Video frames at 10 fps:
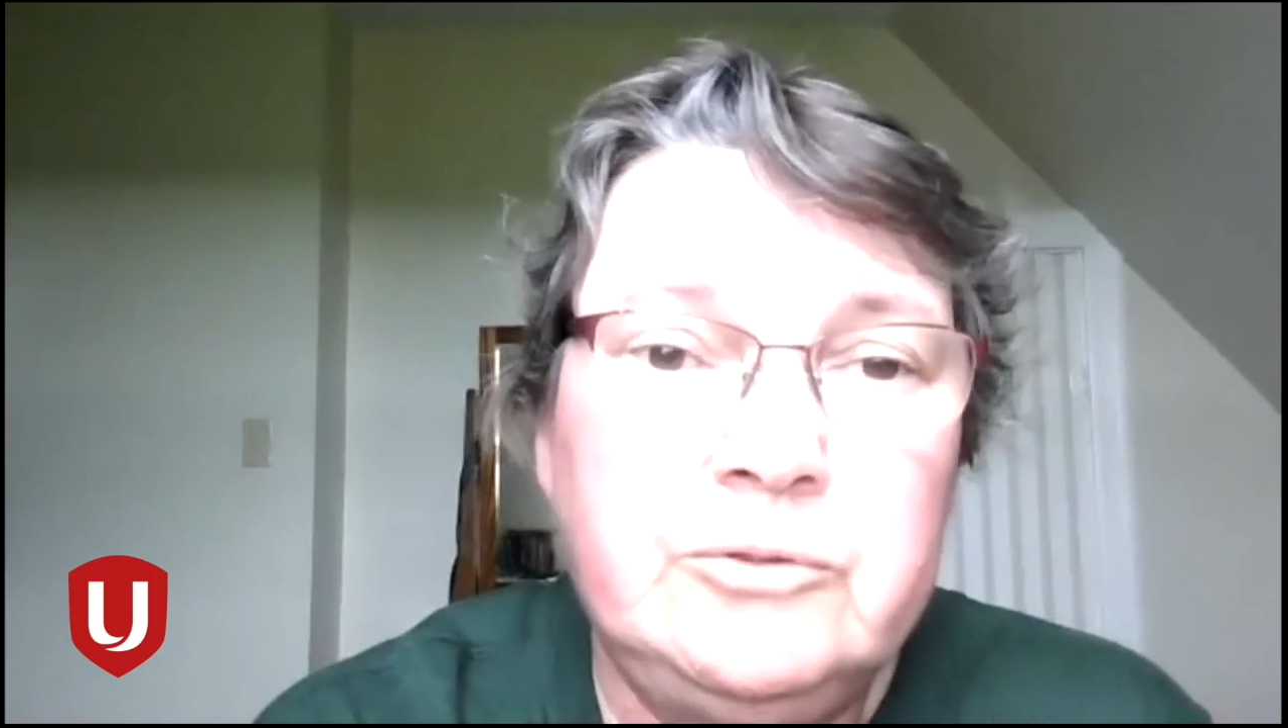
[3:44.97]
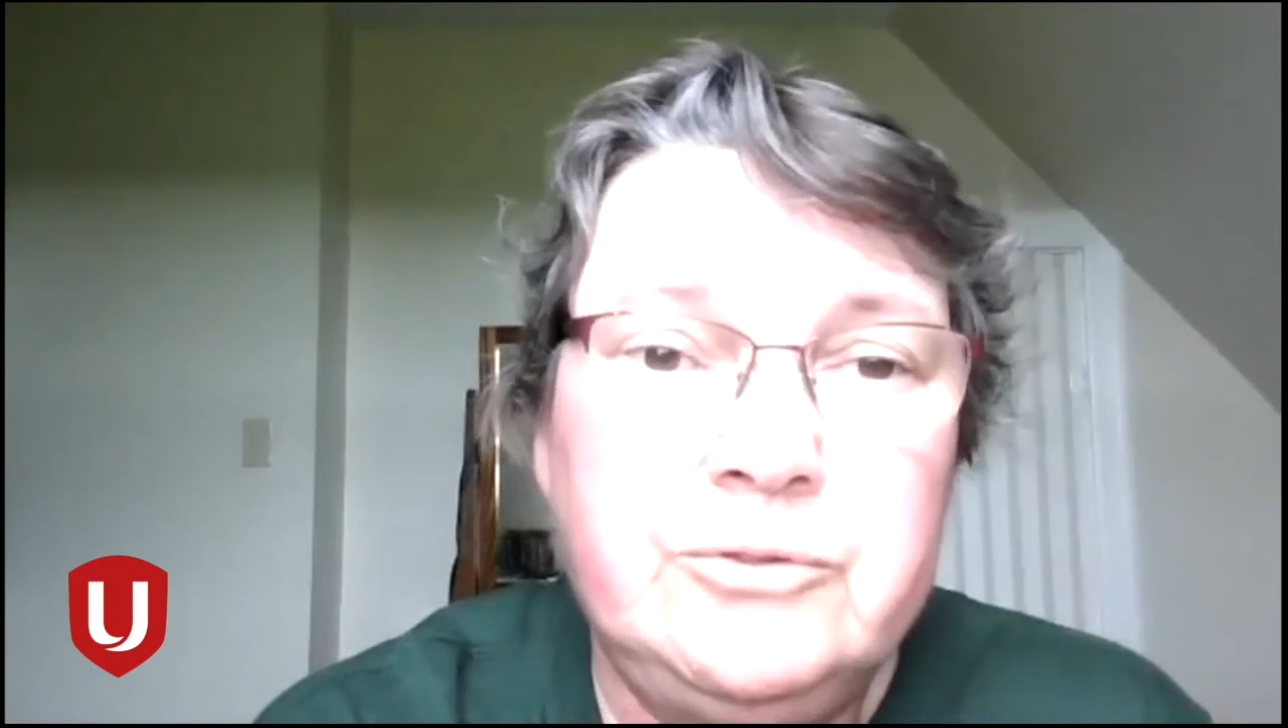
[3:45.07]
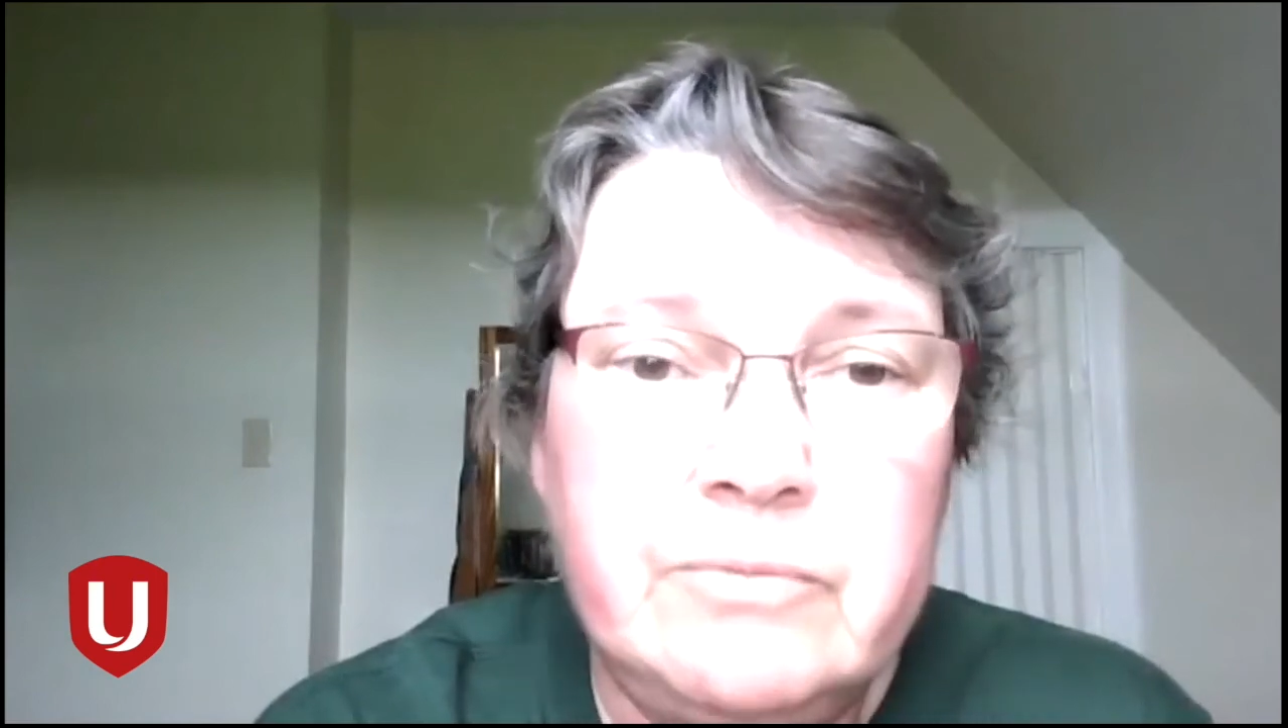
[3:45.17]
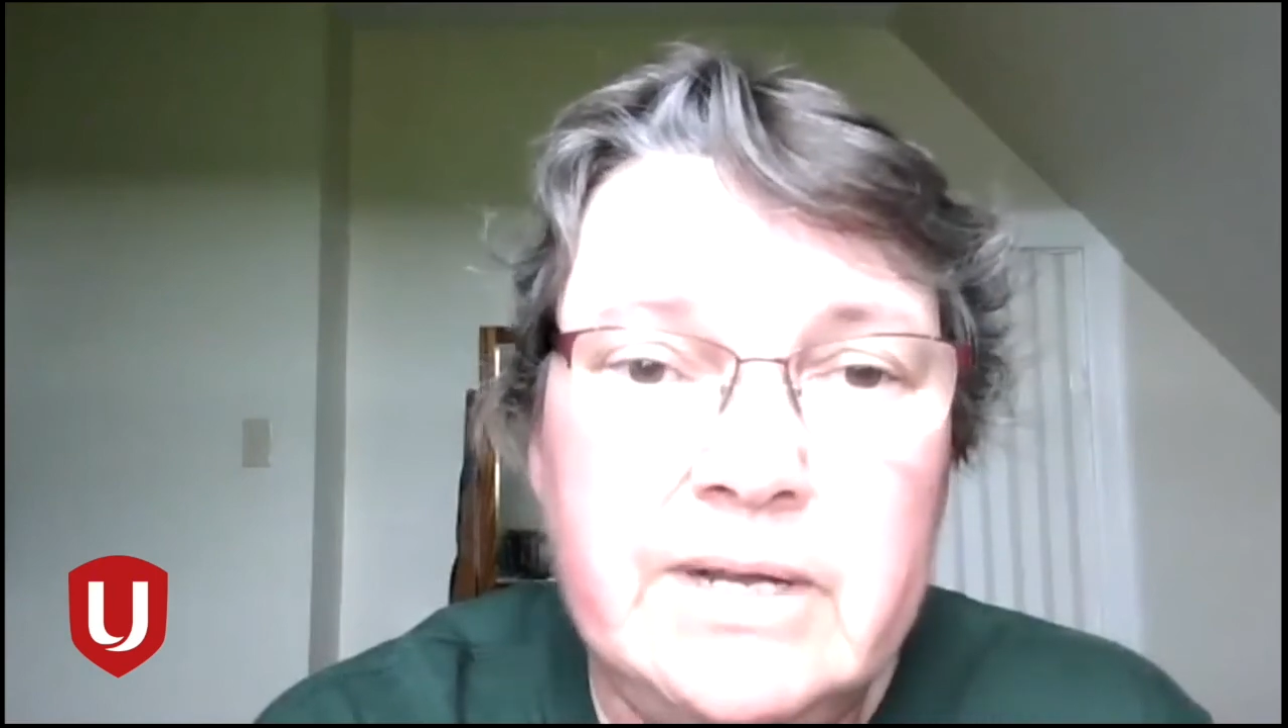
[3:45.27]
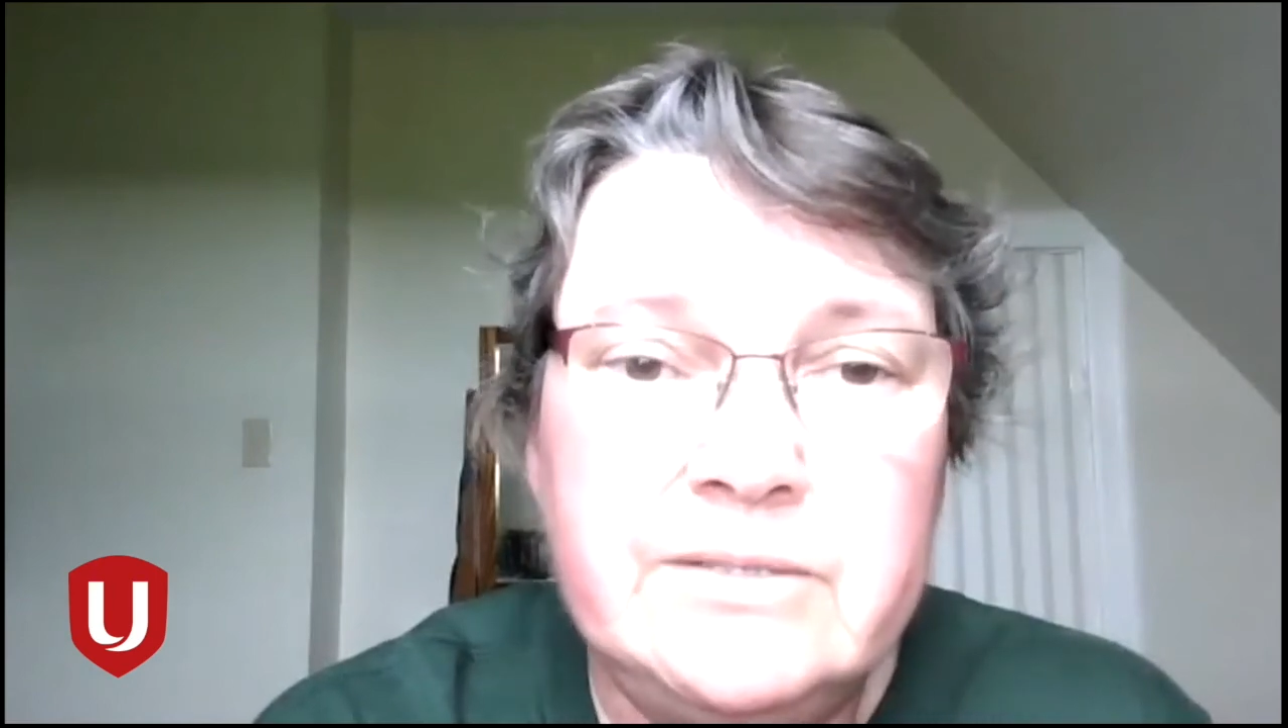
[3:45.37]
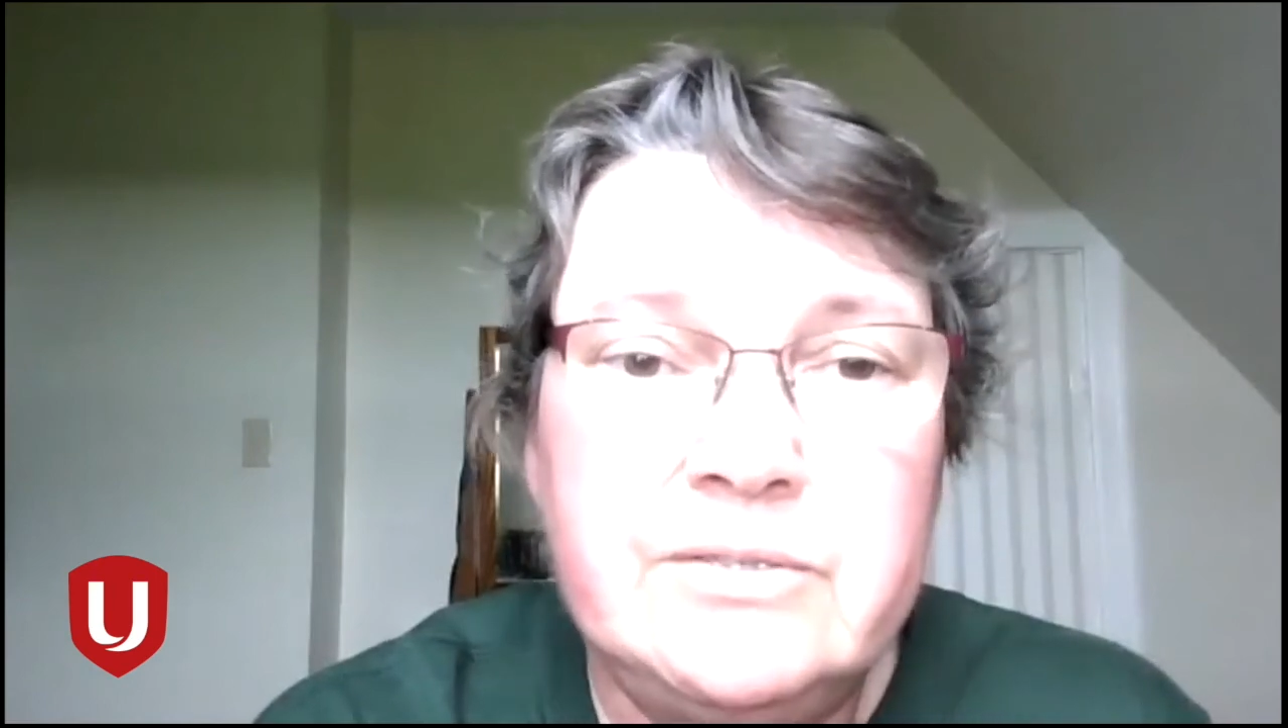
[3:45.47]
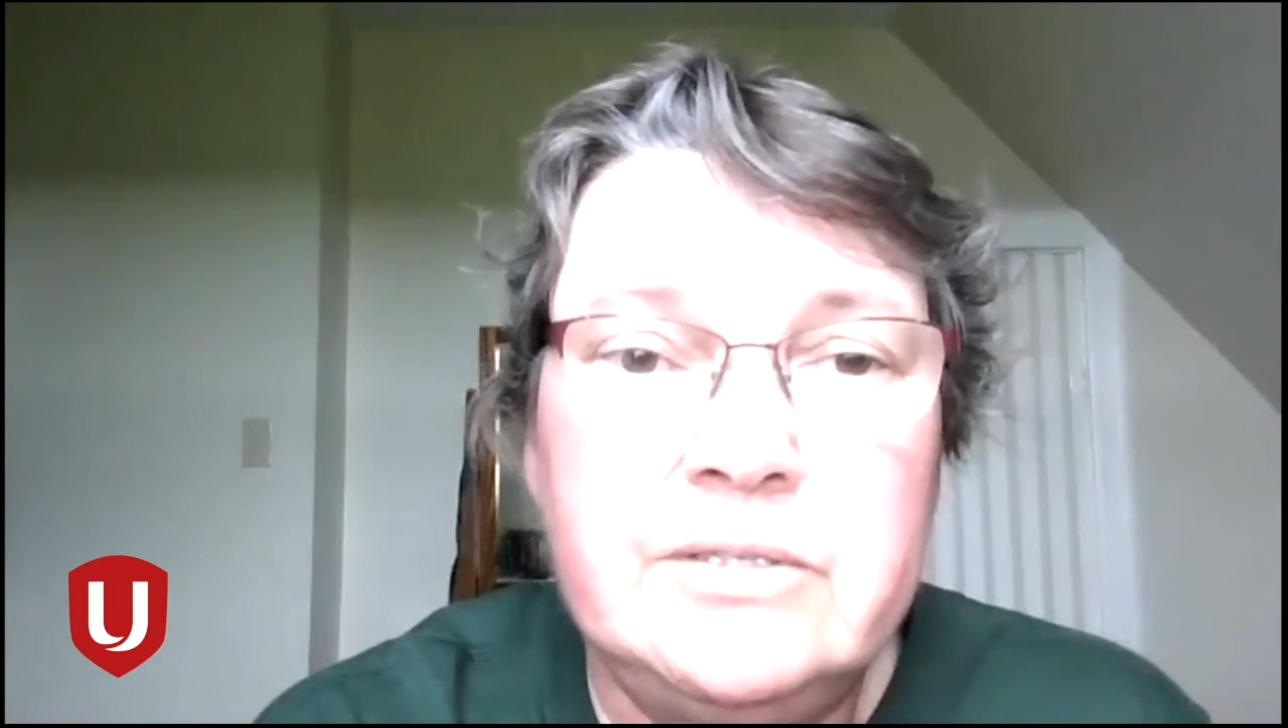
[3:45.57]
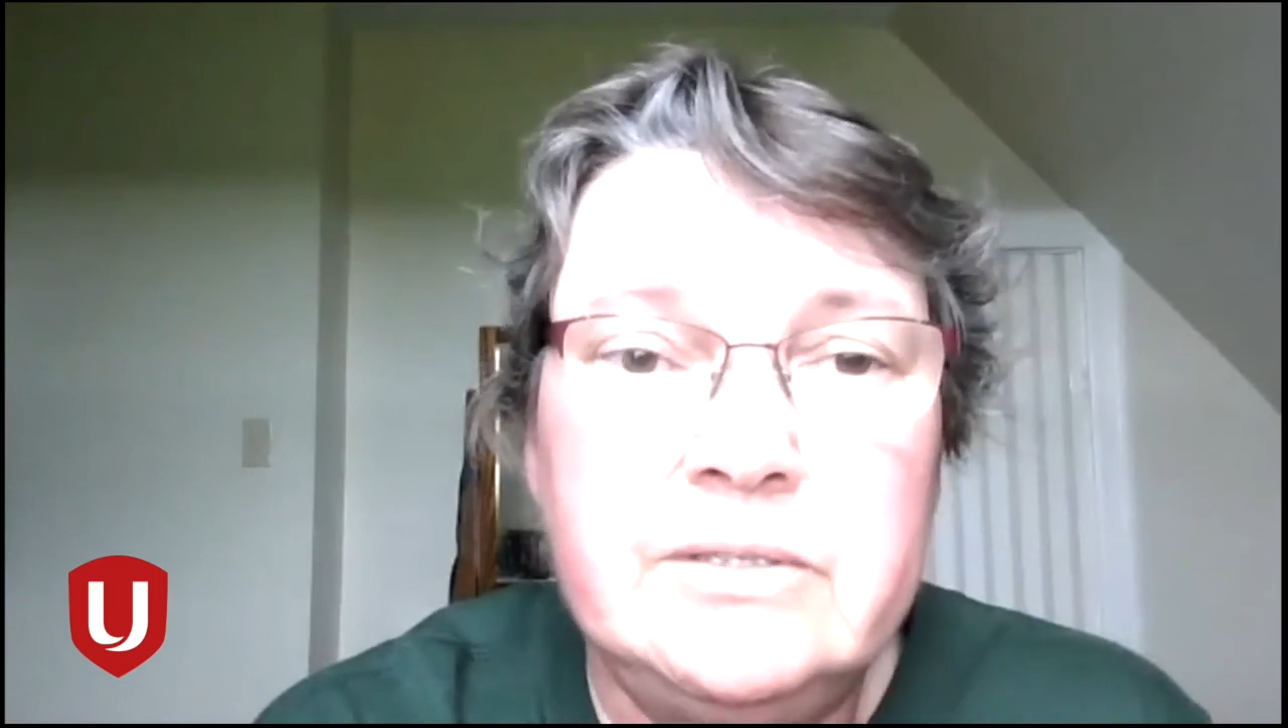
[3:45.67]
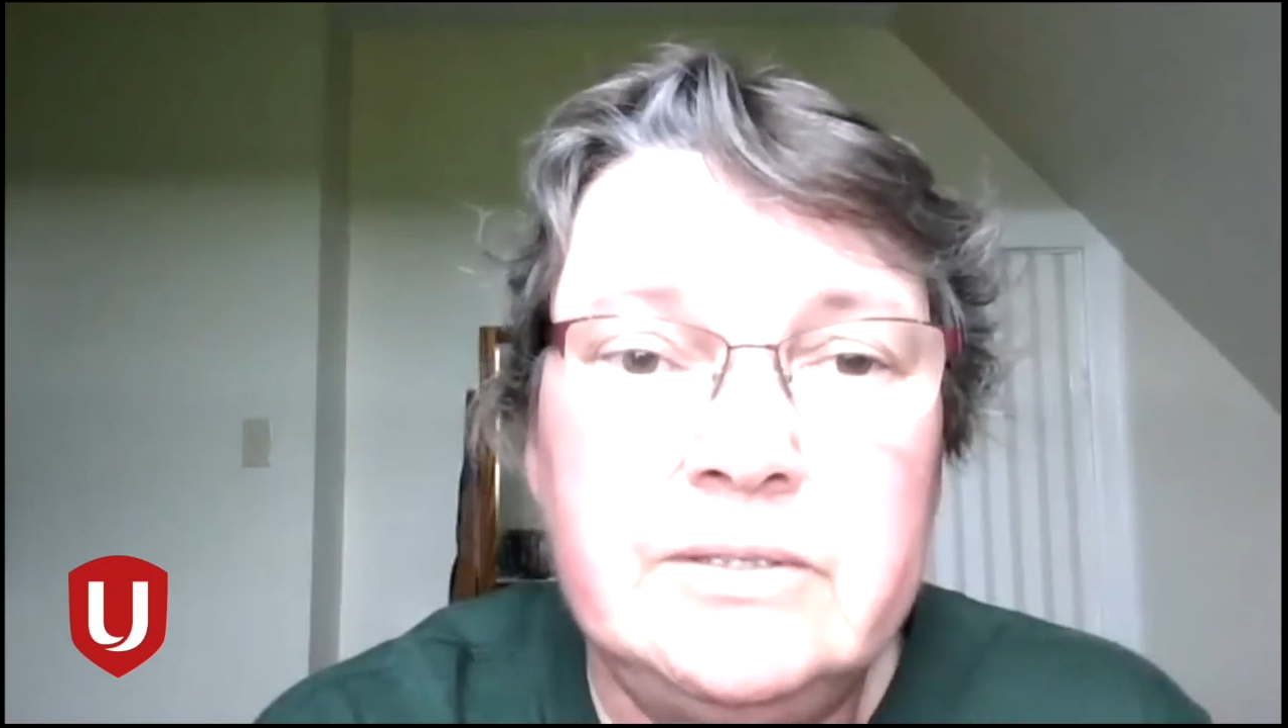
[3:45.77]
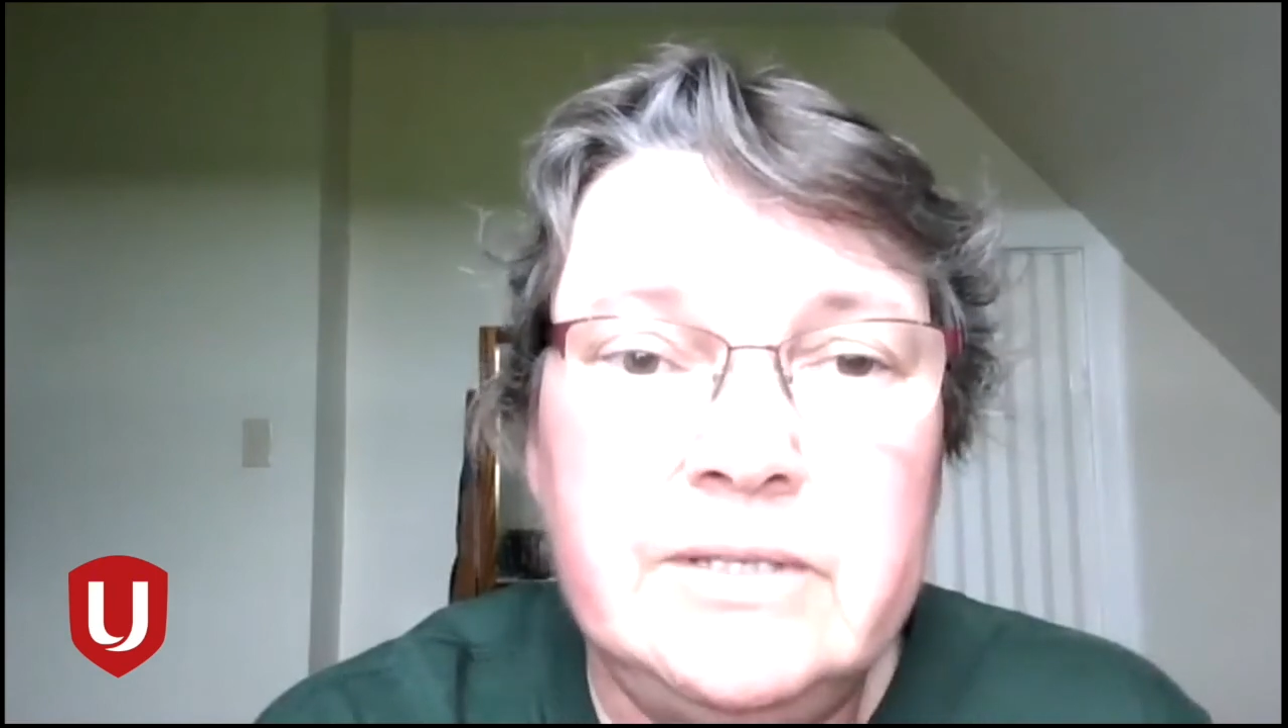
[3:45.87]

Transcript: duress